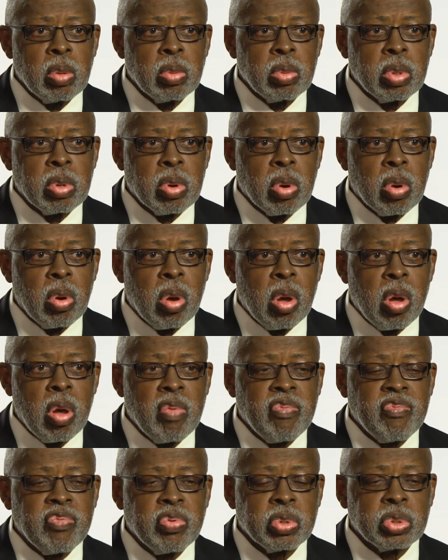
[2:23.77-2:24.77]
We are
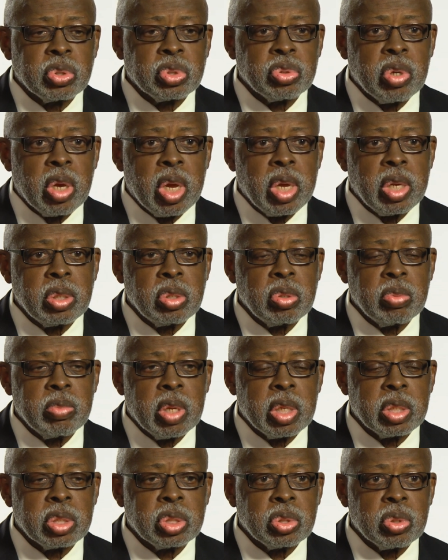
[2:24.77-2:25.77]
all for trying to
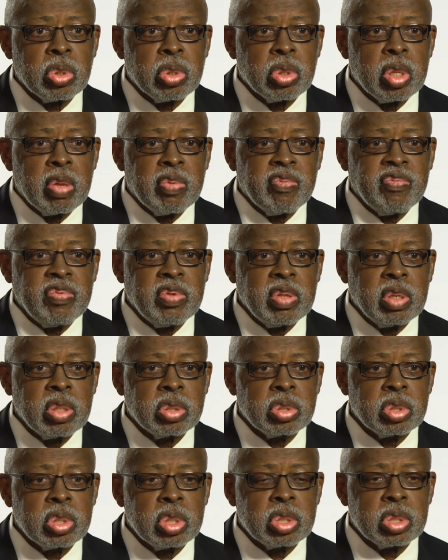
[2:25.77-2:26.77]
make sure that
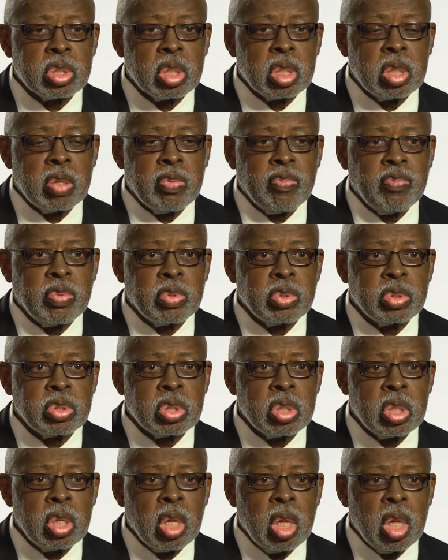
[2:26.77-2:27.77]
fetuses and
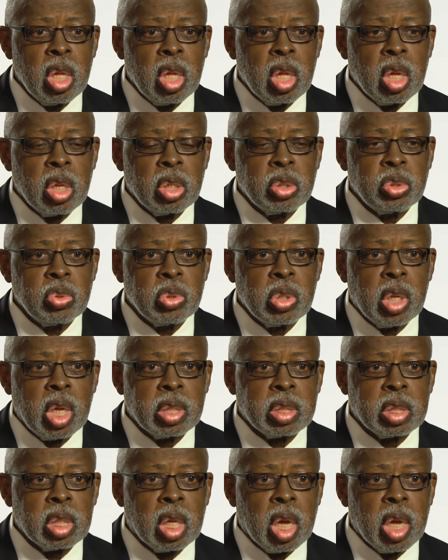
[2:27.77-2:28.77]
infants do
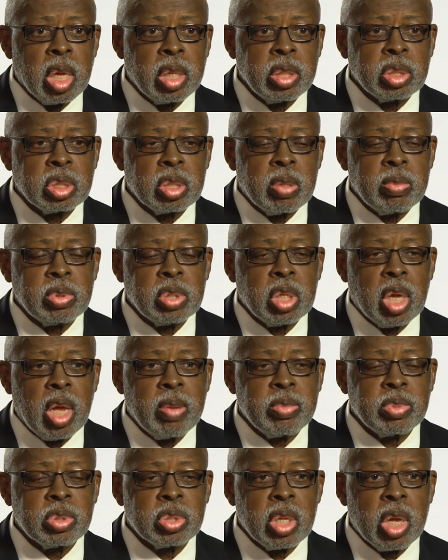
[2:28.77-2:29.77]
not die.
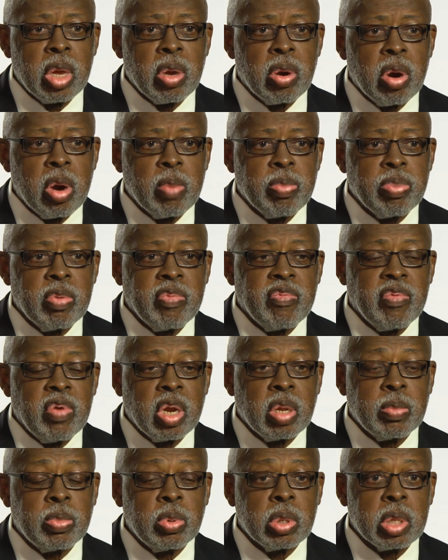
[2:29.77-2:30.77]
Sometimes they are
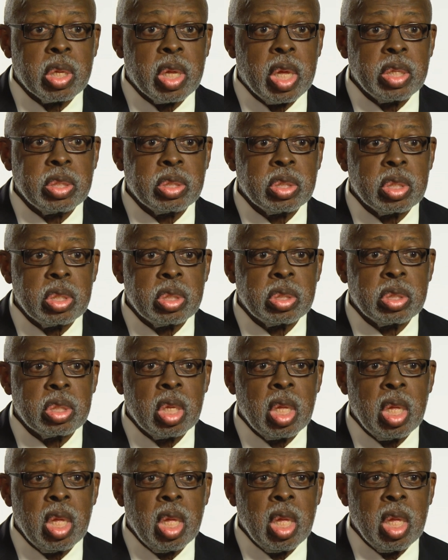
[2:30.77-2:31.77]
preventable cases,
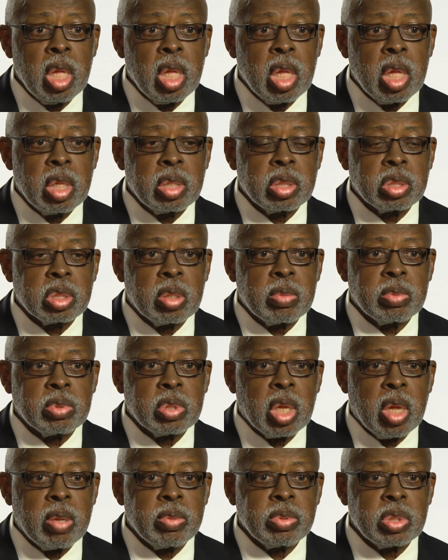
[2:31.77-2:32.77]
and
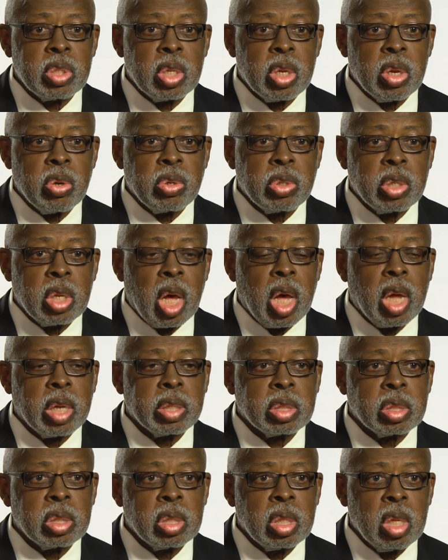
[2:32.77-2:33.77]
sometimes they are
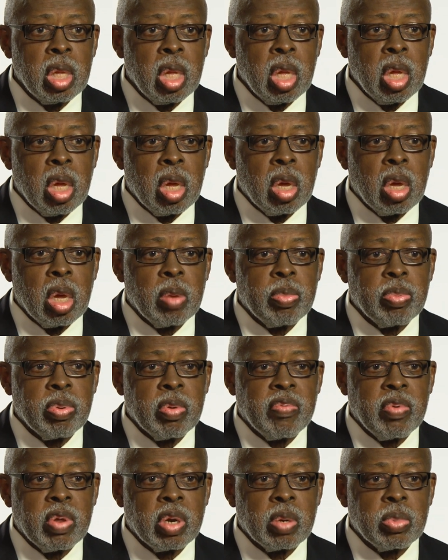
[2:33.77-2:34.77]
not
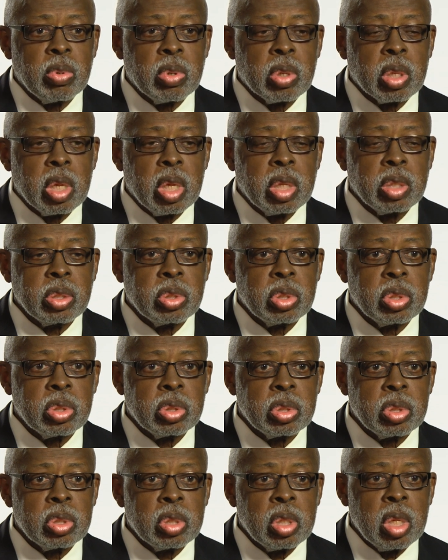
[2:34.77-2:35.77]
preventable
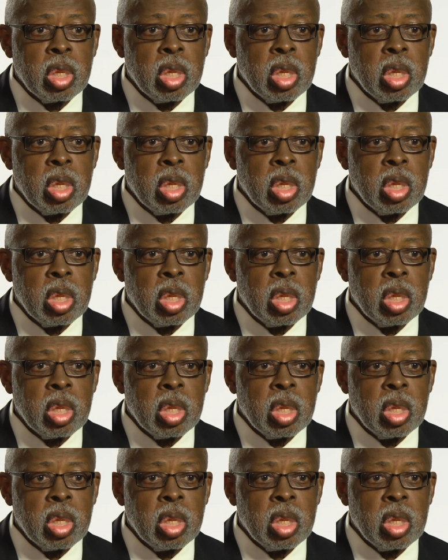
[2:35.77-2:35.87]
cases.